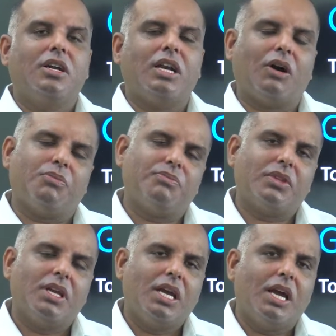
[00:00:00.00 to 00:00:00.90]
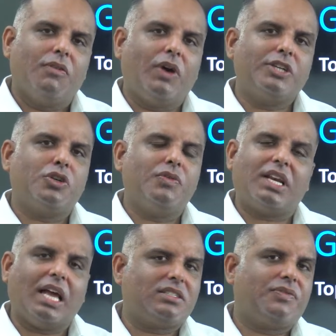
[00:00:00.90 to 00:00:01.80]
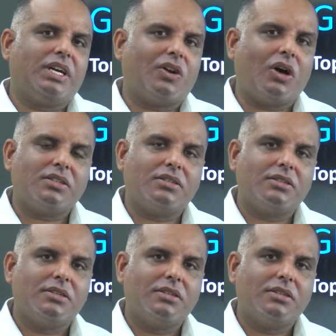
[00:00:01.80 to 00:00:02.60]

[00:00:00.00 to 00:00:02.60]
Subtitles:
Now, why should we classify rocks?